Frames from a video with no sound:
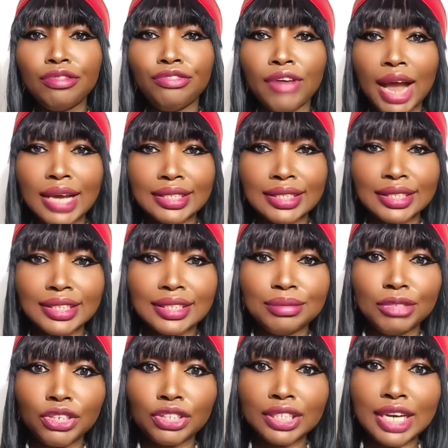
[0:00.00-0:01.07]
fast
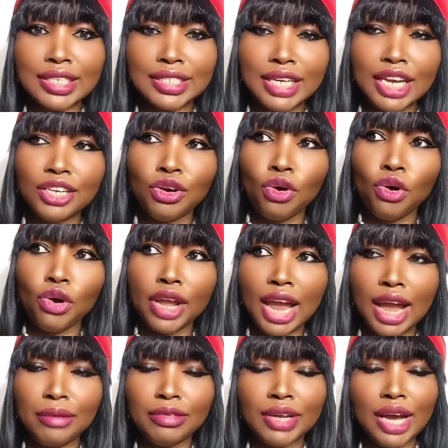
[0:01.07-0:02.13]
because they are saying, oh
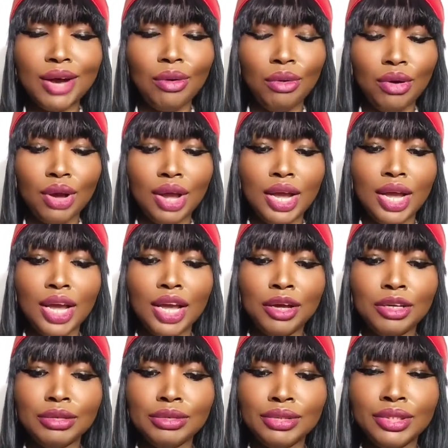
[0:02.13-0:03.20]
yeah, now
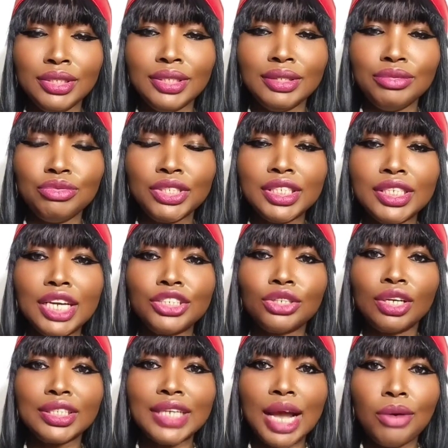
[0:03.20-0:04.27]
within a
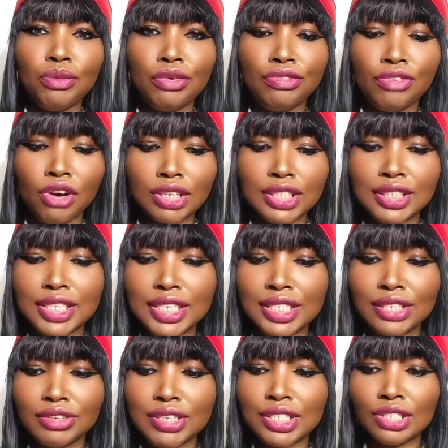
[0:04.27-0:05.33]
short time we've got this
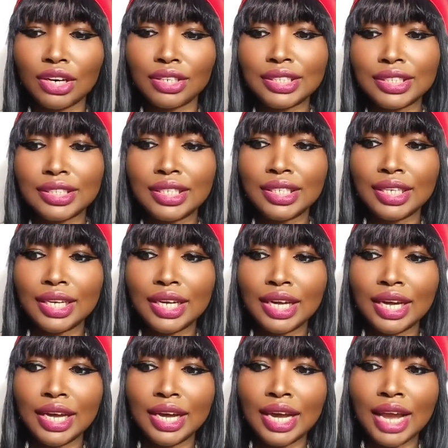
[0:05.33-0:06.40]
result.
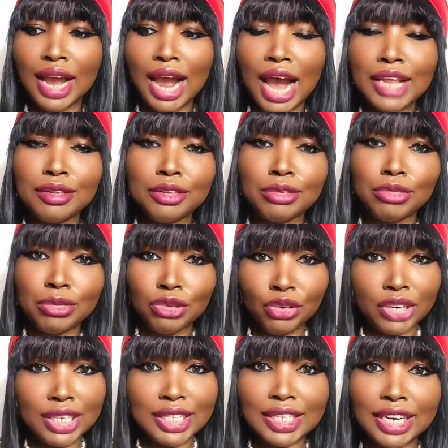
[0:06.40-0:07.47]
And
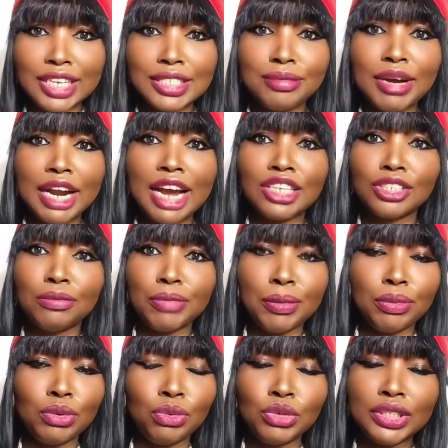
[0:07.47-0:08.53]
during this Christmas, there are some
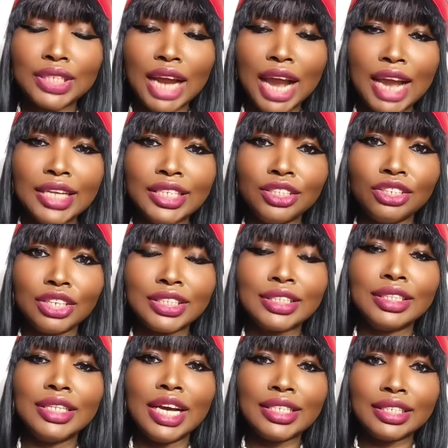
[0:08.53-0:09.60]
people which I did
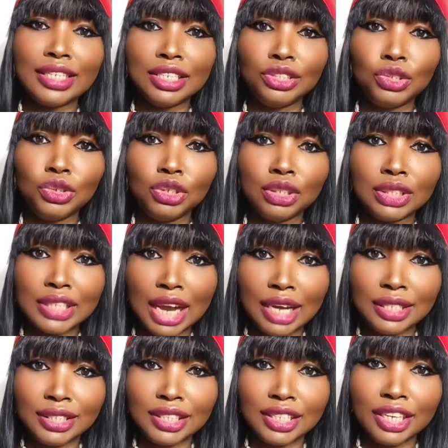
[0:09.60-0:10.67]
not let them do
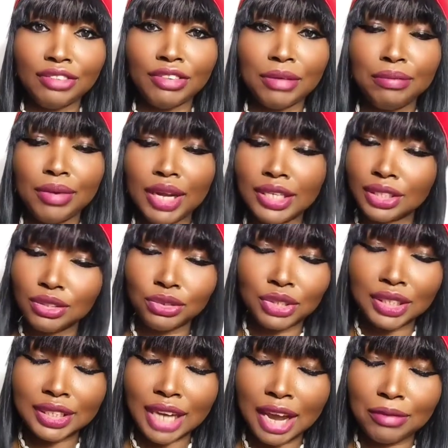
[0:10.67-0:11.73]
Thanksgiving pledge in
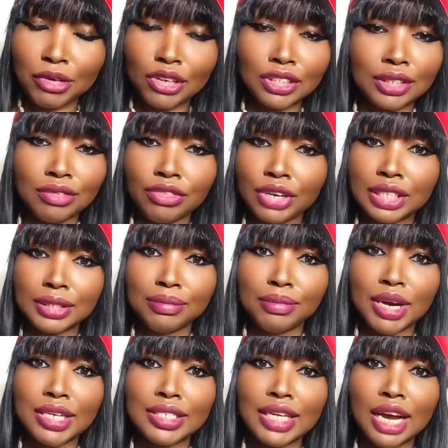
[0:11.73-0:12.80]
good time because of
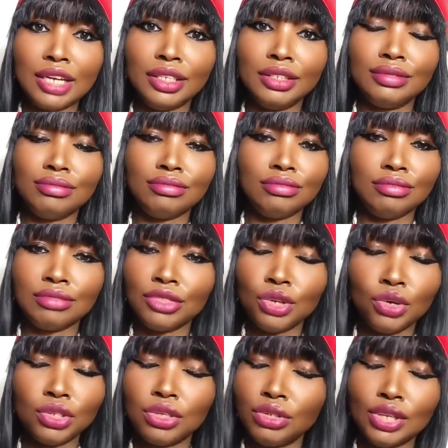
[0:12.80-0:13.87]
Christmas and
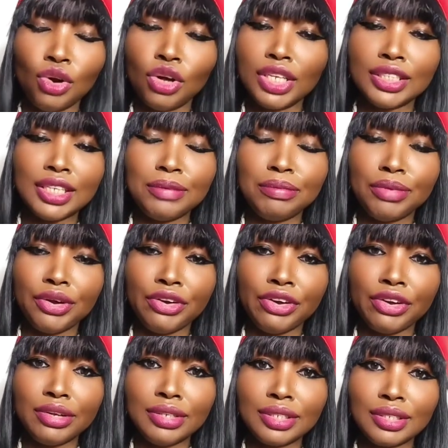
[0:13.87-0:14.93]
the holiday
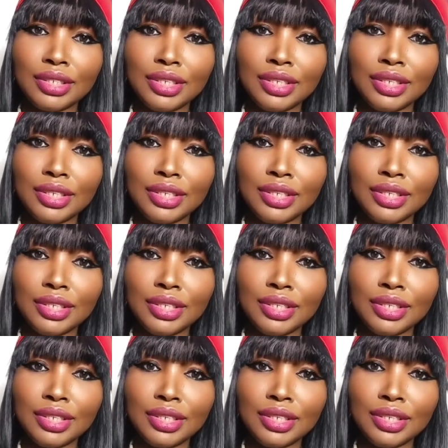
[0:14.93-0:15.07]
period.